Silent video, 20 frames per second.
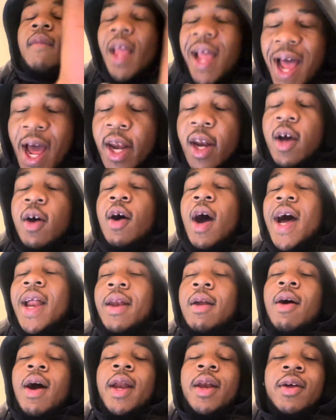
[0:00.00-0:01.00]
I
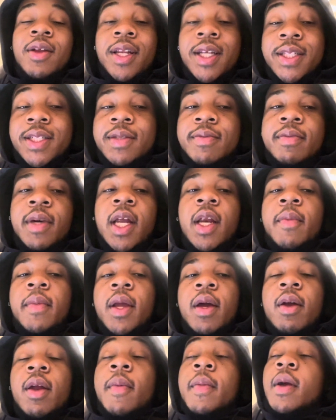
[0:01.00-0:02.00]
know. Listen, but hear me
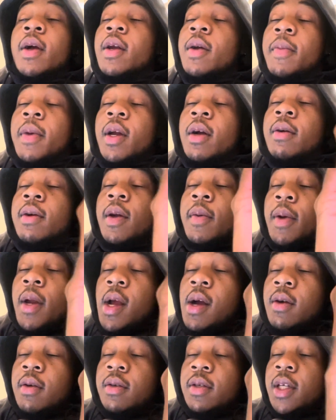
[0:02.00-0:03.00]

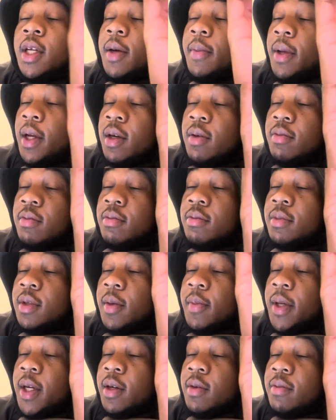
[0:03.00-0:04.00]
out.
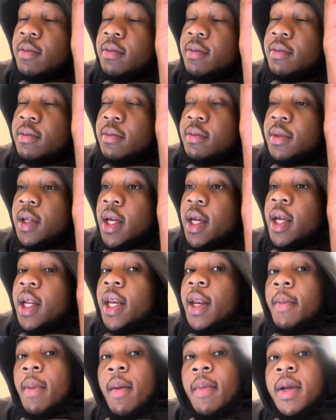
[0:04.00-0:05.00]
The
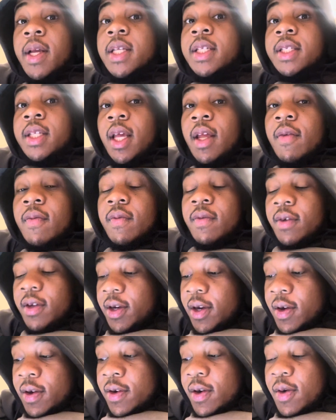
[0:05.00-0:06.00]
baby is safe. You
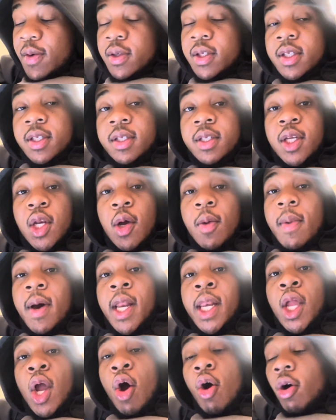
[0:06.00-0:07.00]
know, there was nobody
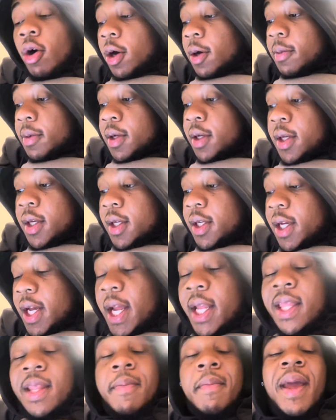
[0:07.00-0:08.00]
harmed
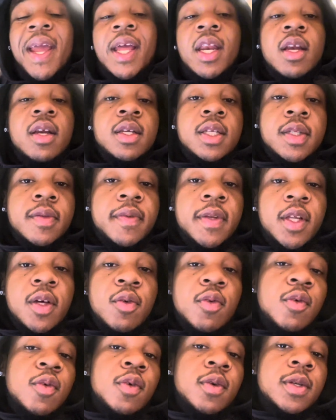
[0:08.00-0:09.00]
in the making of this video
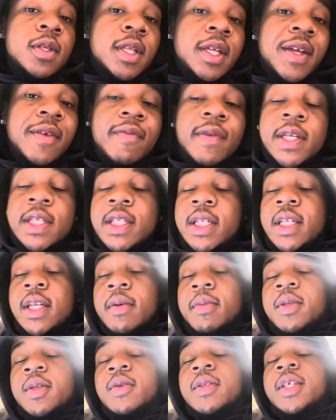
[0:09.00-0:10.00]
or the events leading up
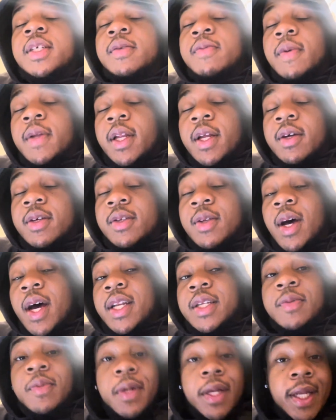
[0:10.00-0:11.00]
to this video. So I
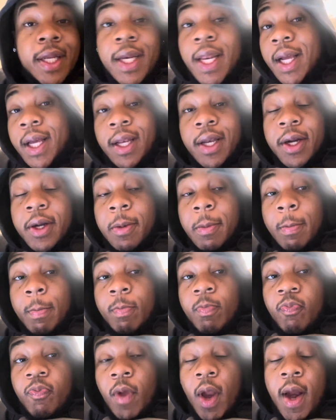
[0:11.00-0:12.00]
just want to get that clear.
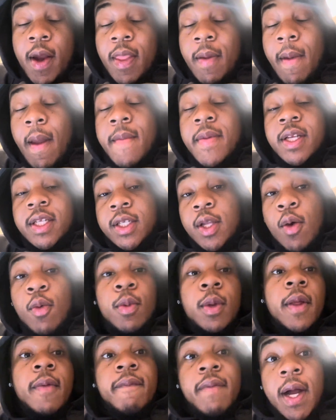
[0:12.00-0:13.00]
All right, the baby is
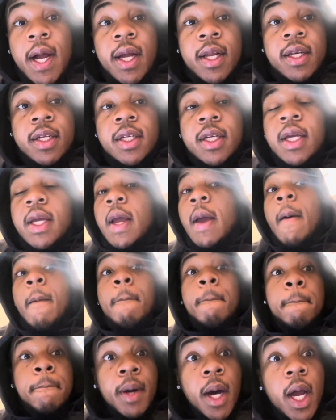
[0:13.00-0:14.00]
totally fine.
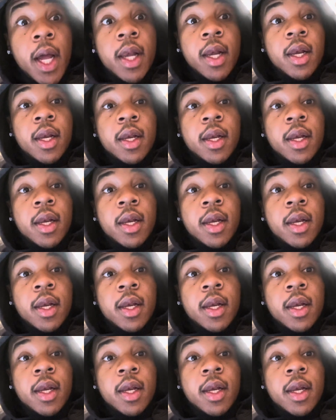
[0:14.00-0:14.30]
But